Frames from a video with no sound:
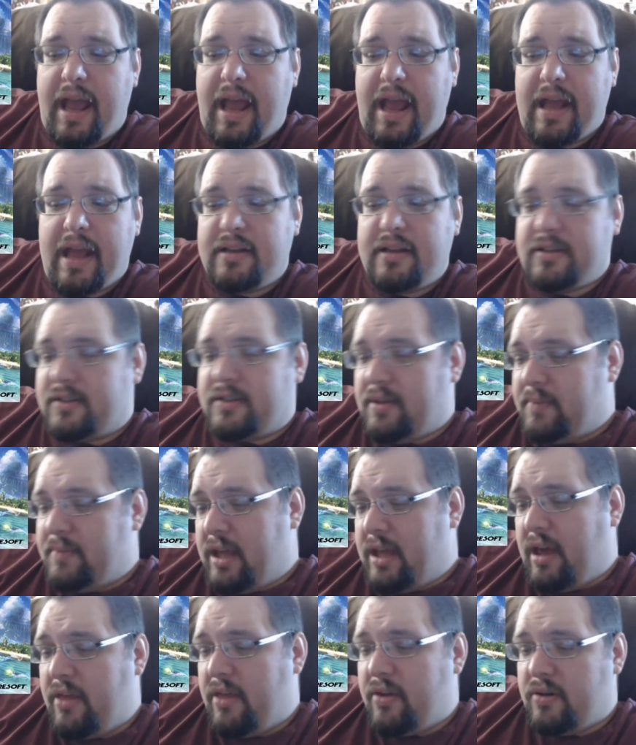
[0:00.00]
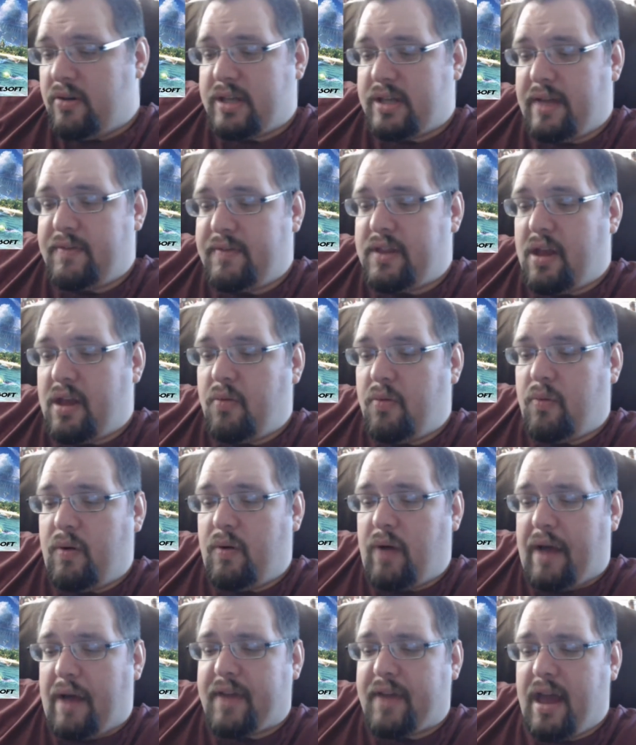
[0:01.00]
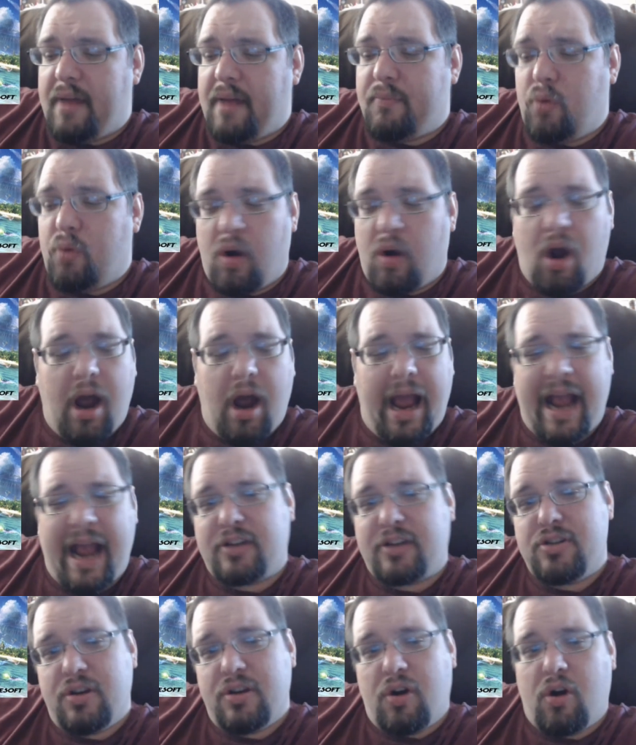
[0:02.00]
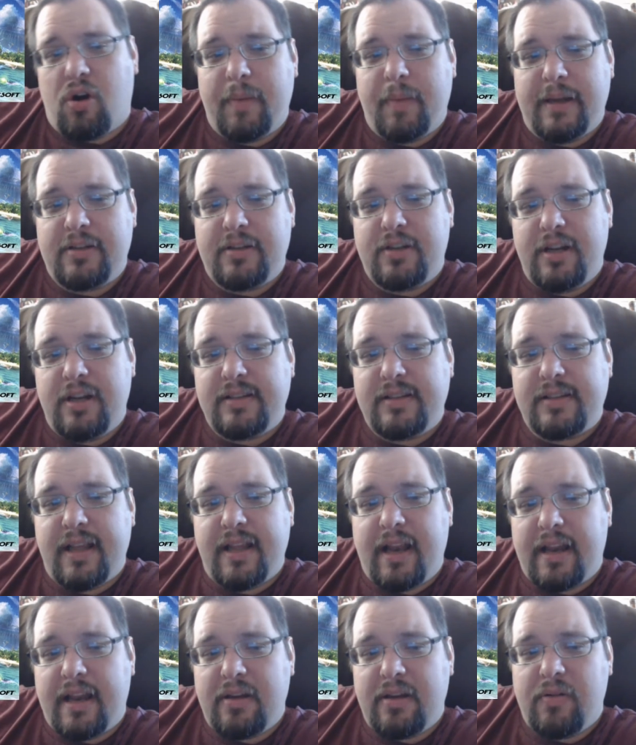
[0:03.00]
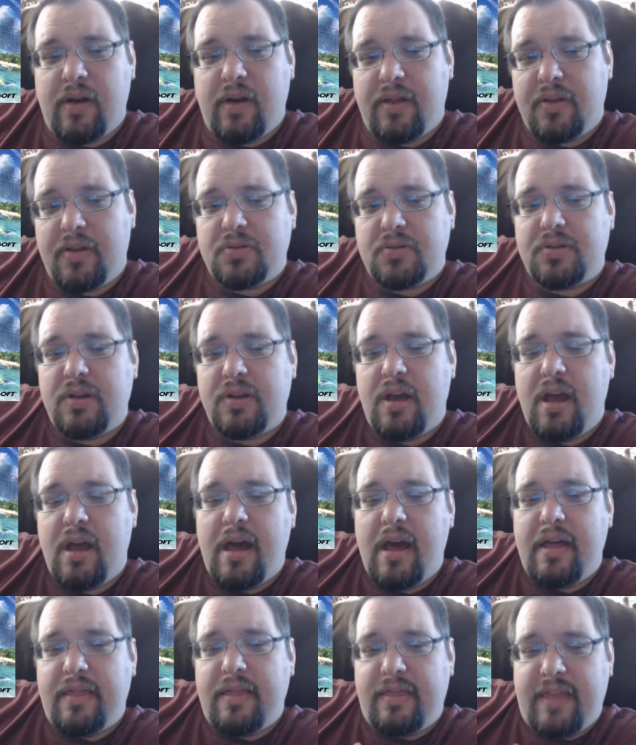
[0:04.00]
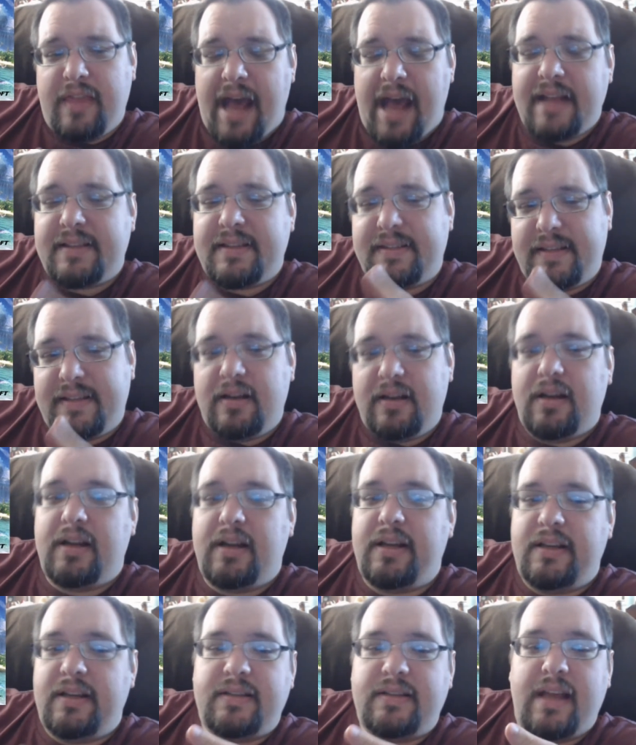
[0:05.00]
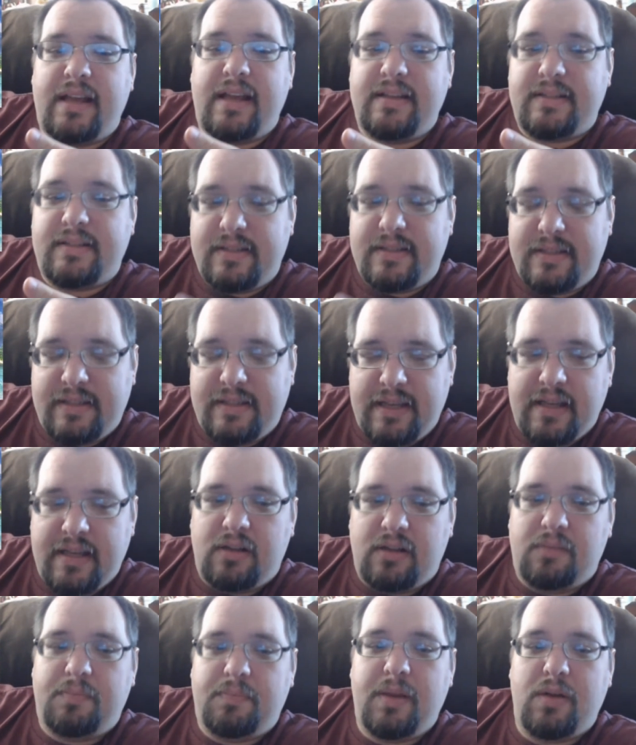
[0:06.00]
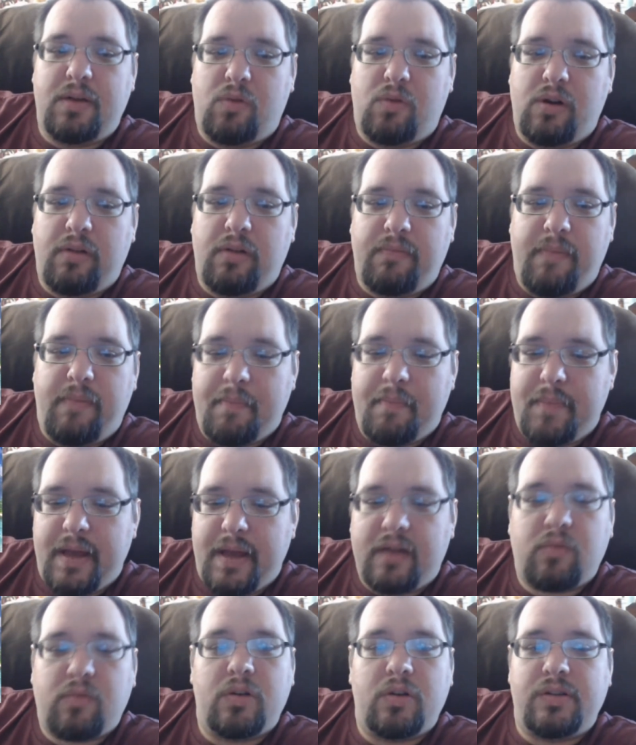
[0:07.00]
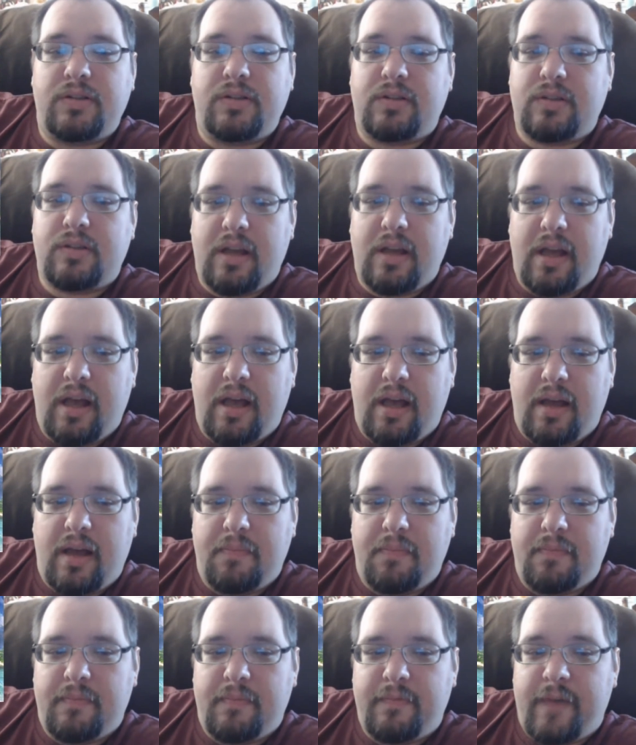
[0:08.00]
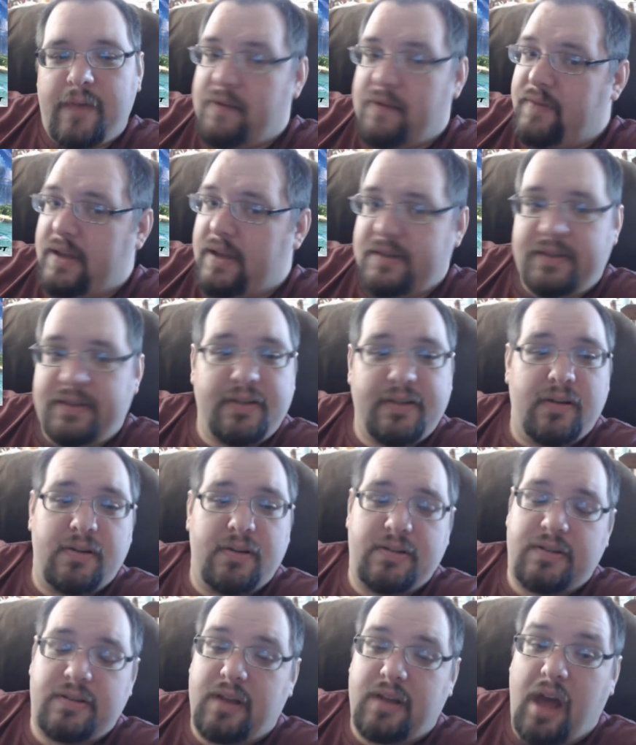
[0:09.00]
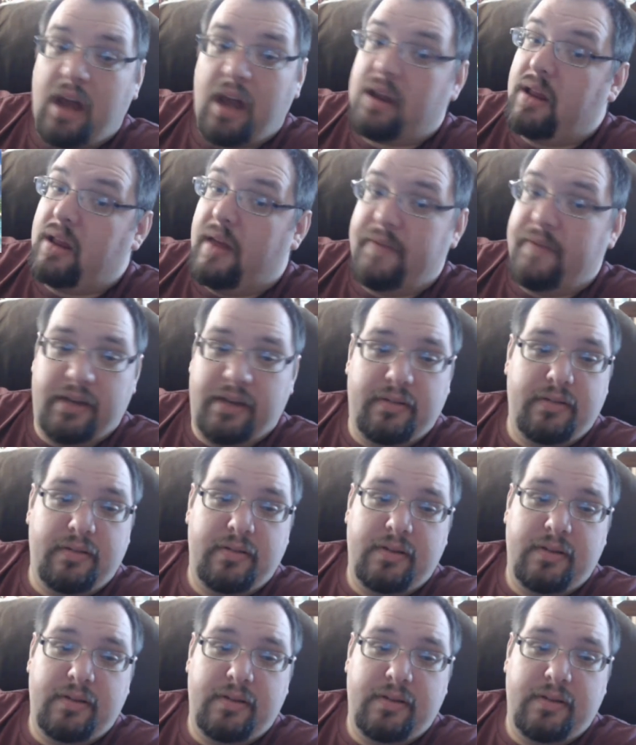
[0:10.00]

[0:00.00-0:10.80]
and some of the others. Even though I've got more action RPGs than I do others, that series has still been one of my big ones. Final Fantasy series, gotta love it,